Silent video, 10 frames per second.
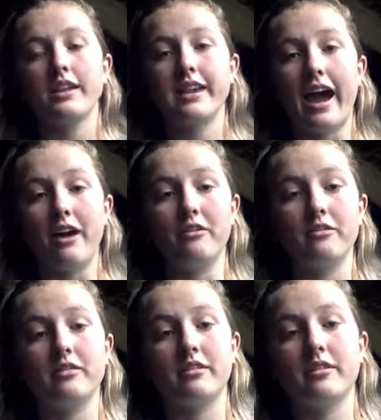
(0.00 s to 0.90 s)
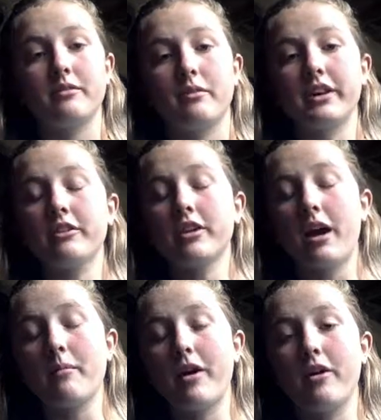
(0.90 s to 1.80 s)
Now, when you
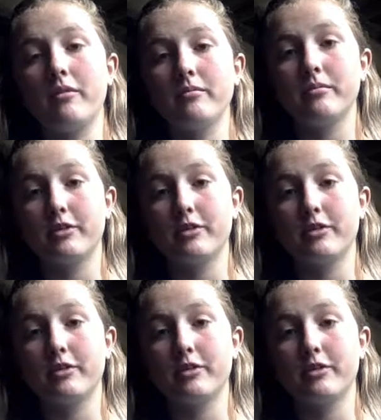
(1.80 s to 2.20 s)
come home